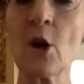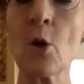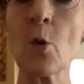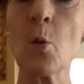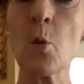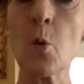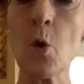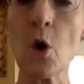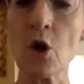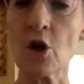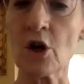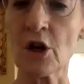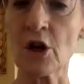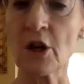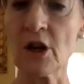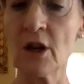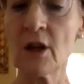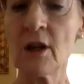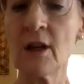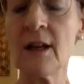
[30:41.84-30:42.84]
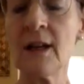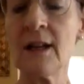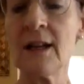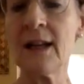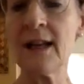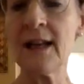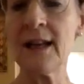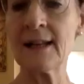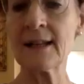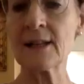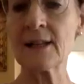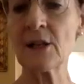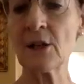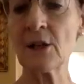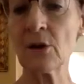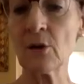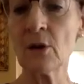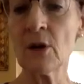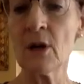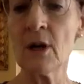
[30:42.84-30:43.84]
work. And
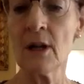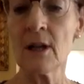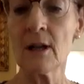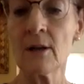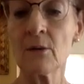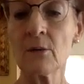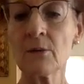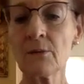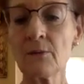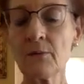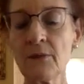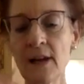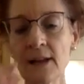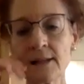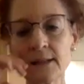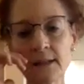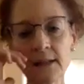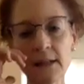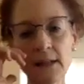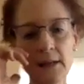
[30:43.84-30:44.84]
so let's